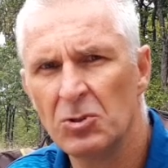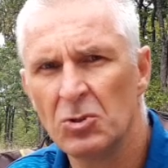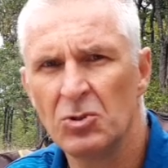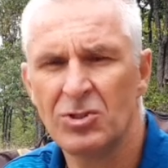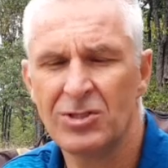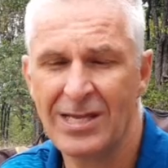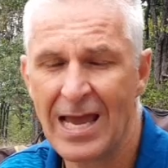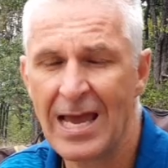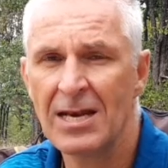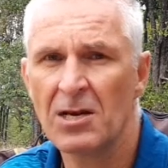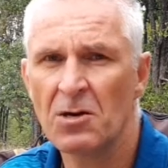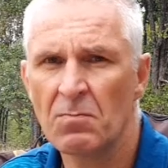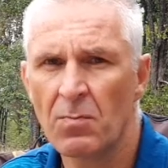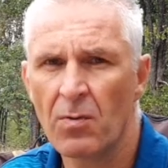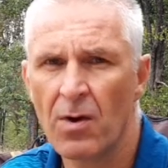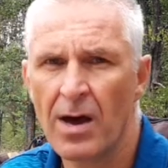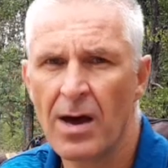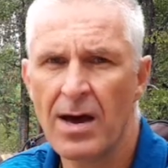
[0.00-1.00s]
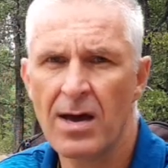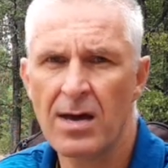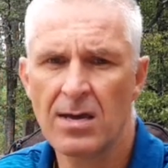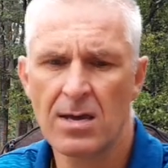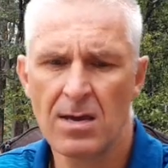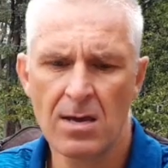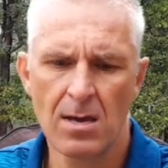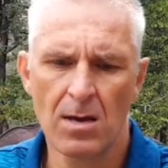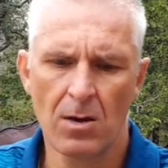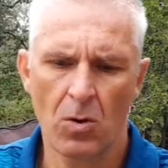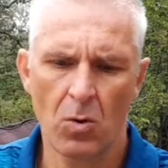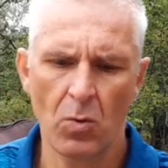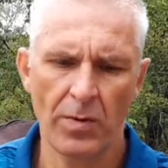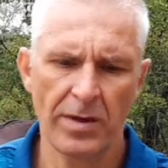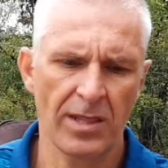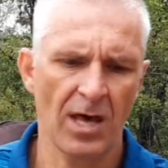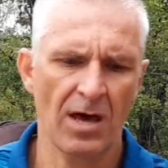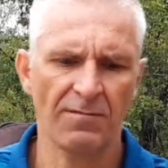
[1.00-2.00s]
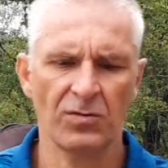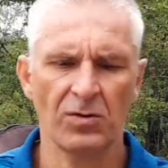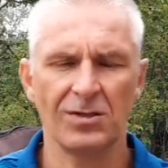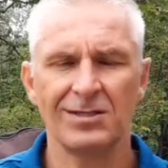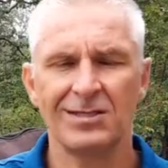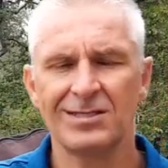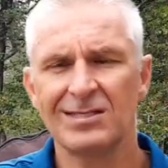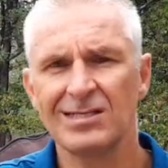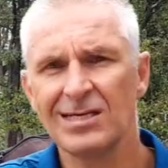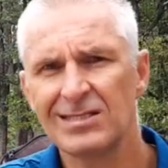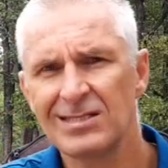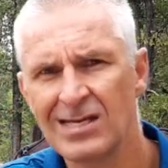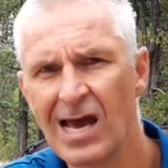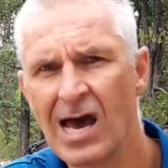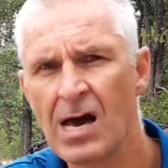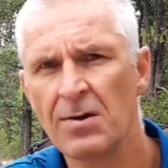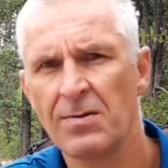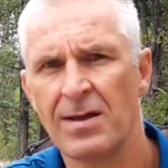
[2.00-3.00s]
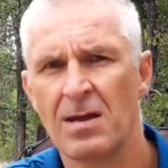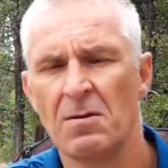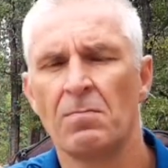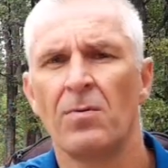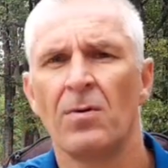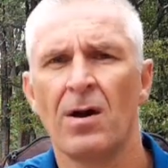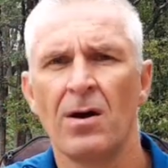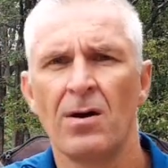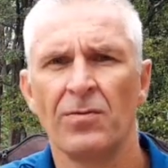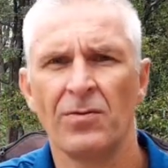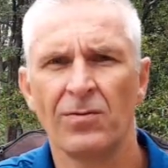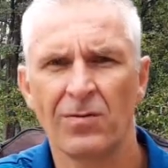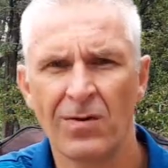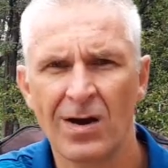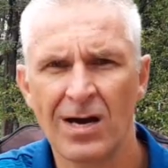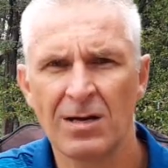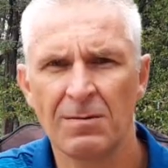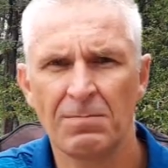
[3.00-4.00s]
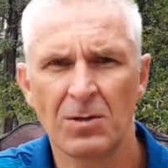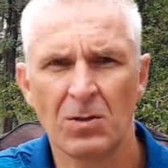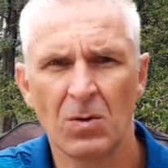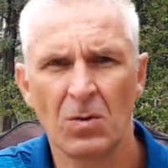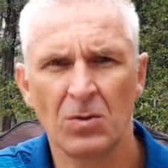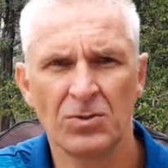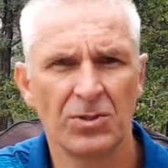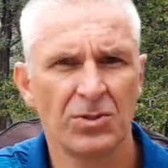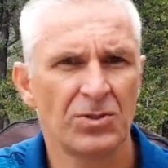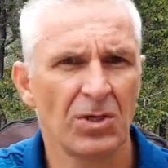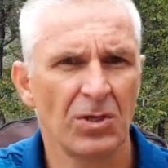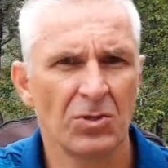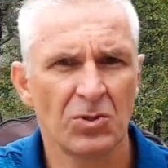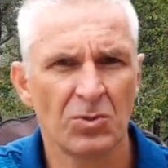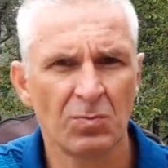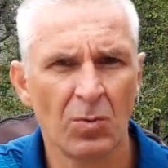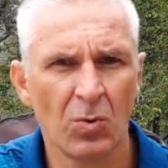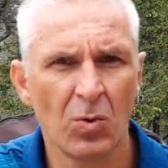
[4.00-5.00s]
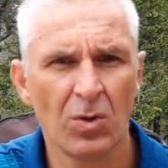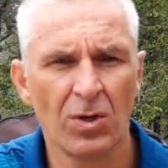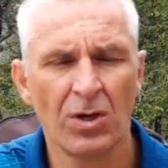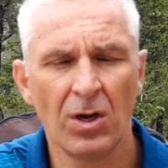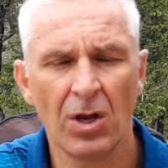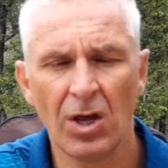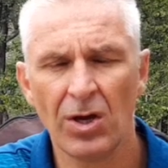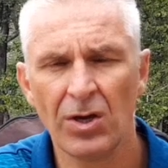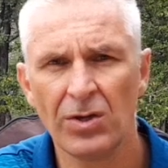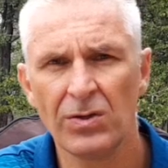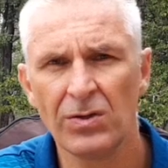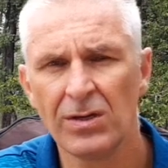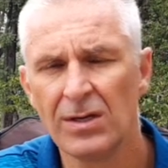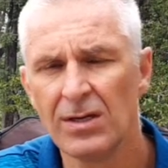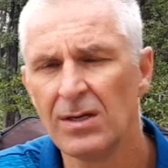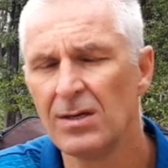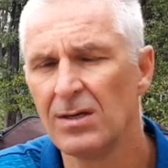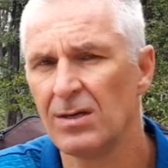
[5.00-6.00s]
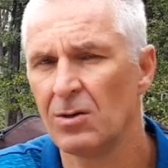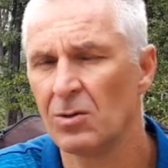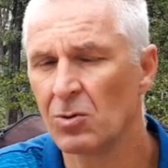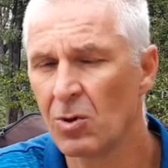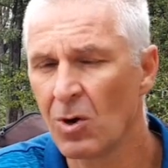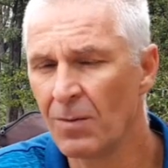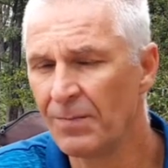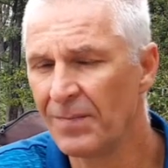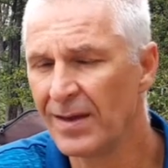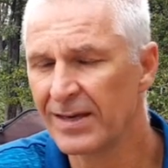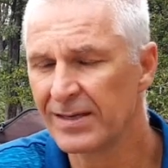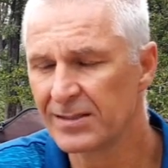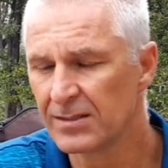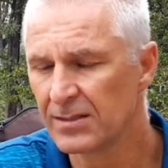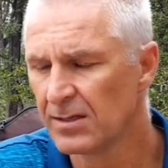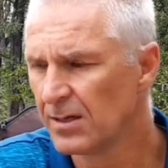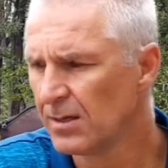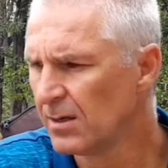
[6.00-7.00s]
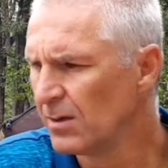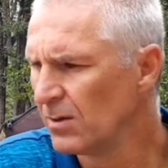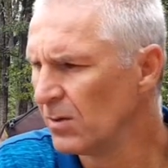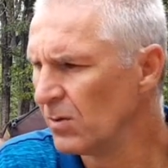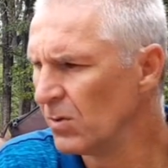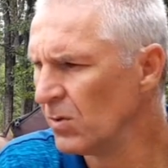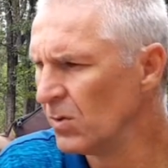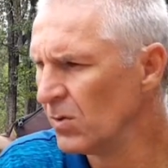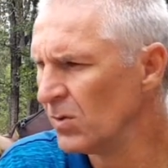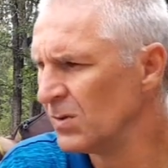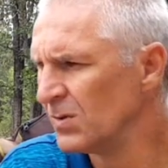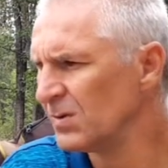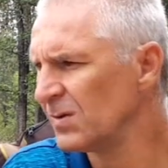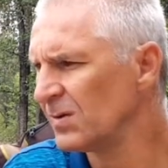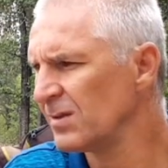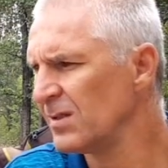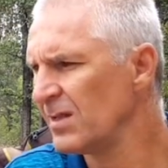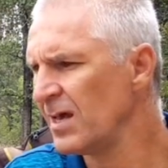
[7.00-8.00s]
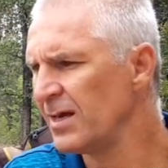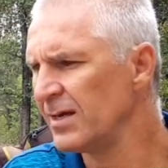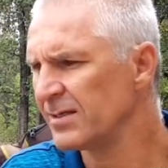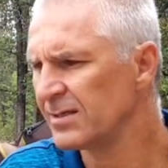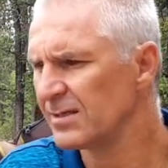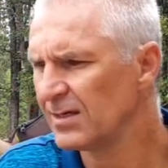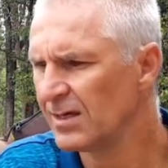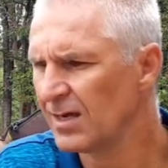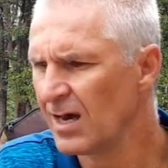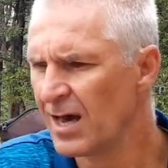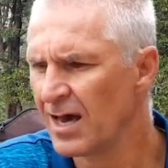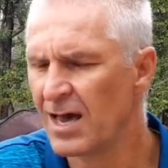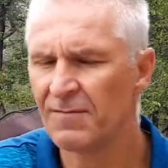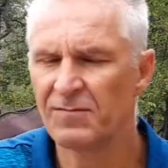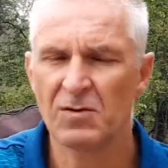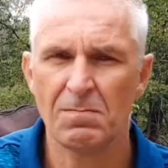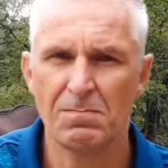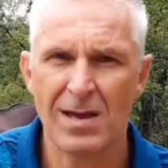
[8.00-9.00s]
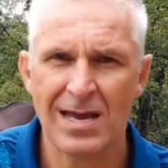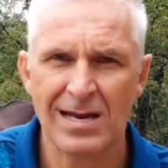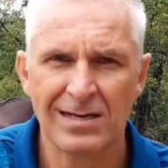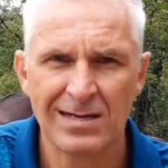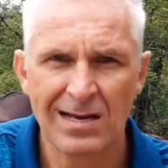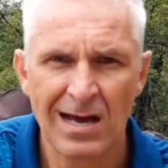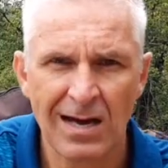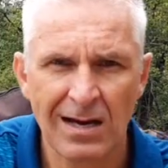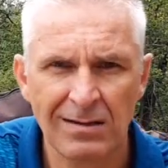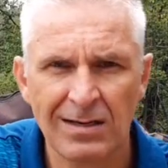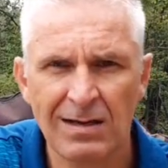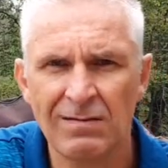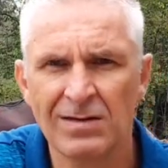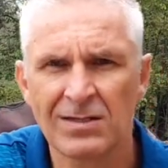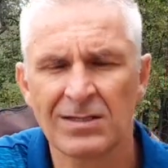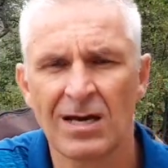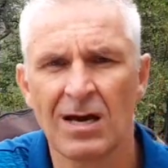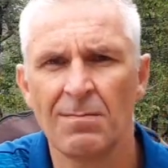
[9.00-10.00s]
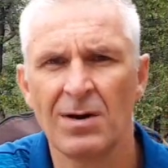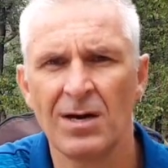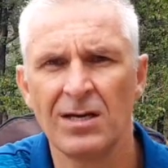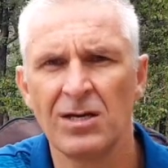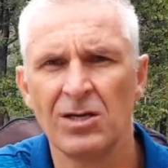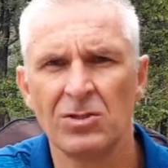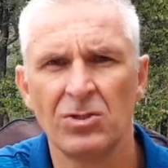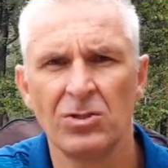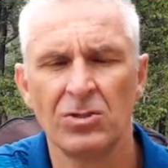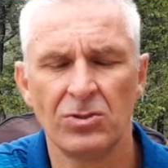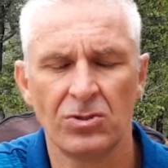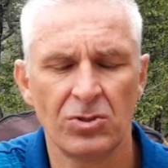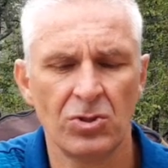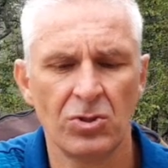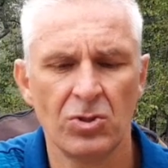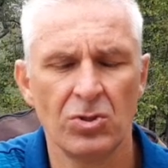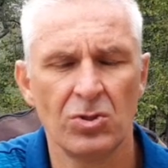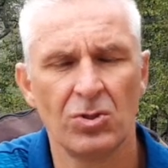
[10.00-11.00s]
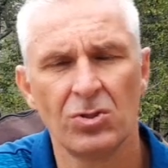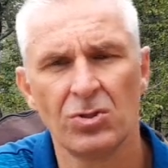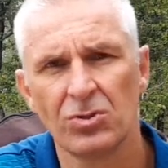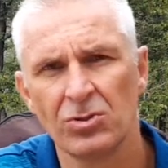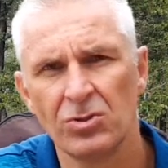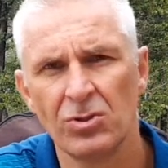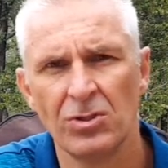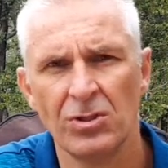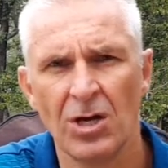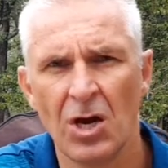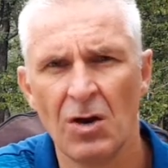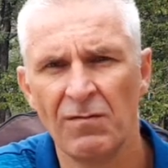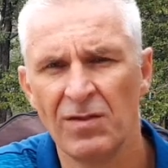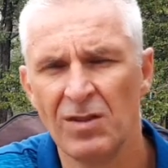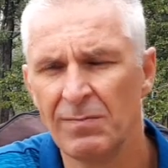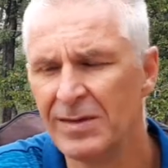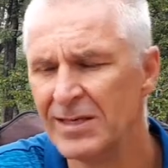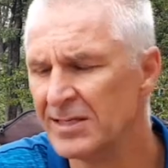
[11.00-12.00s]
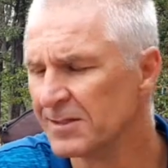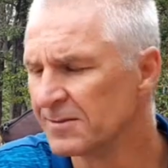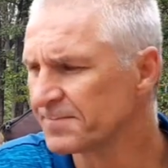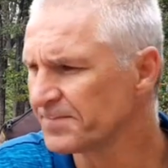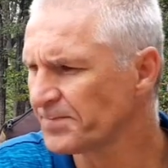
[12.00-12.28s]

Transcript: to stand and braai, or whether I've got to sit down and braai on the ground because it's so small and low and compact, or that I have to bend down every time I need to turn over the meat.